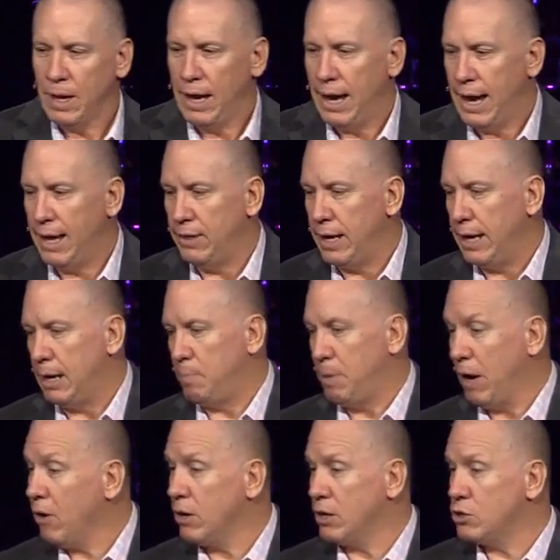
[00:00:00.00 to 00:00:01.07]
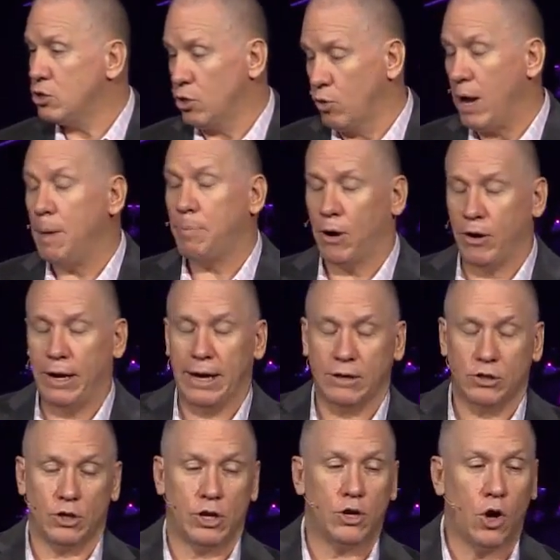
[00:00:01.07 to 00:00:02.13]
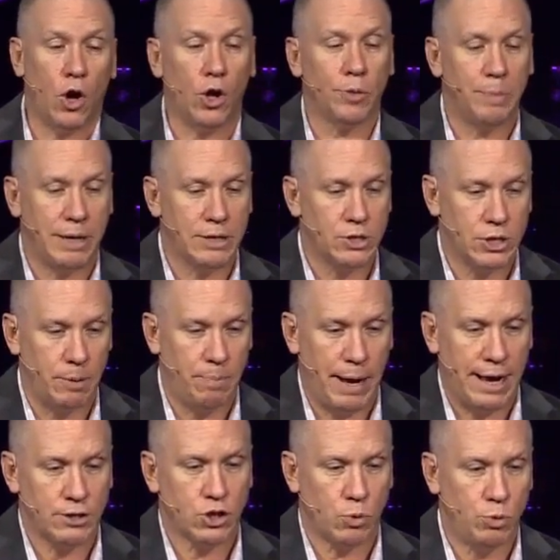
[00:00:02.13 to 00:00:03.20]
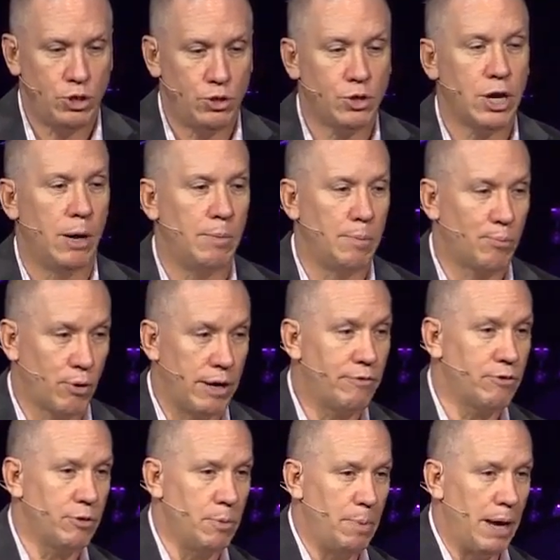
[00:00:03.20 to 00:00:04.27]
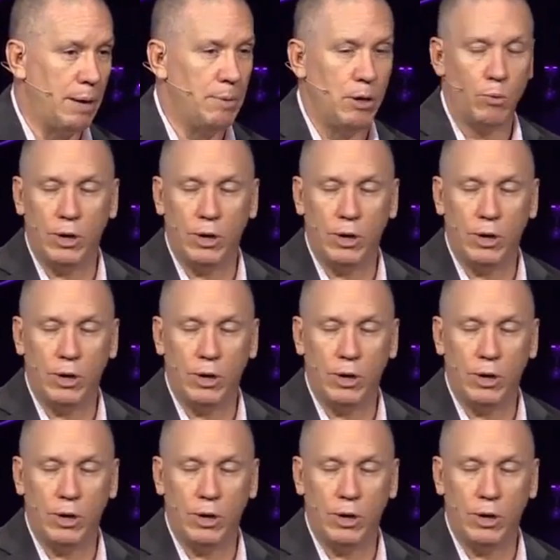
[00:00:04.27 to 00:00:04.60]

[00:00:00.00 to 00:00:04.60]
And the parents, the grandparent actually called me and said, Pastor, would you come and pray for the baby?